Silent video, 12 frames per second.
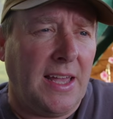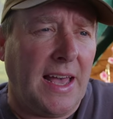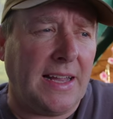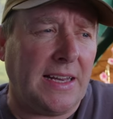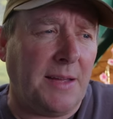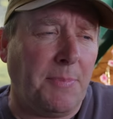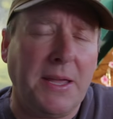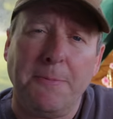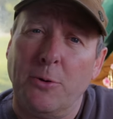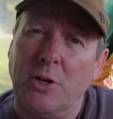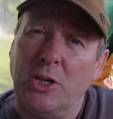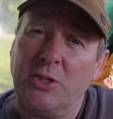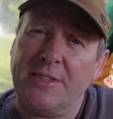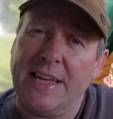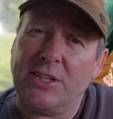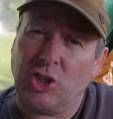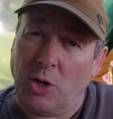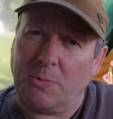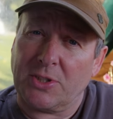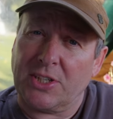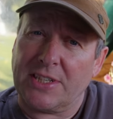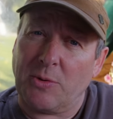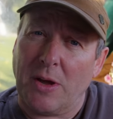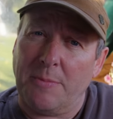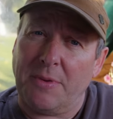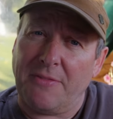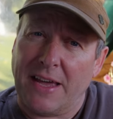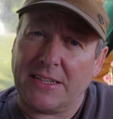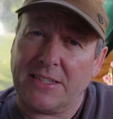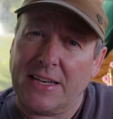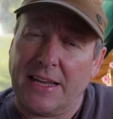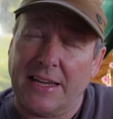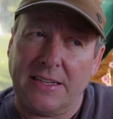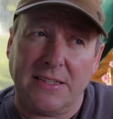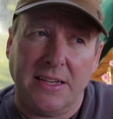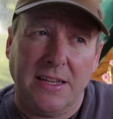And people losing their jobs because they won't be vaccinated.